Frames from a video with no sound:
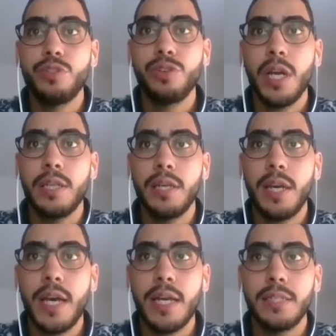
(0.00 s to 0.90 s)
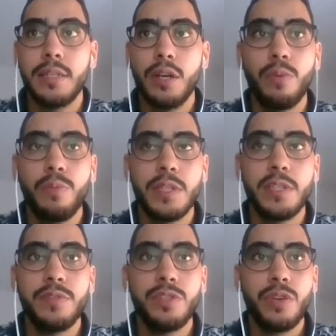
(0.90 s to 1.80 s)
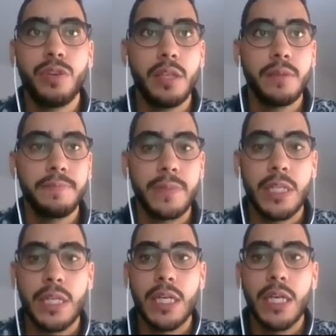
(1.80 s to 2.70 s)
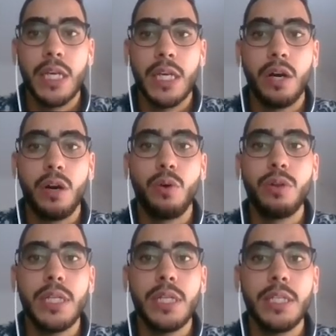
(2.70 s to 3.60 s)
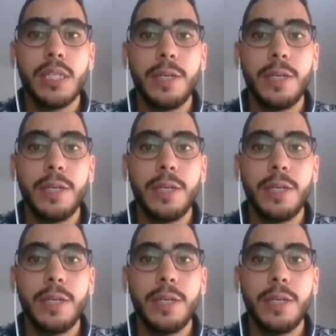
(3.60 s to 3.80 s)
trend as the compressive strength. The only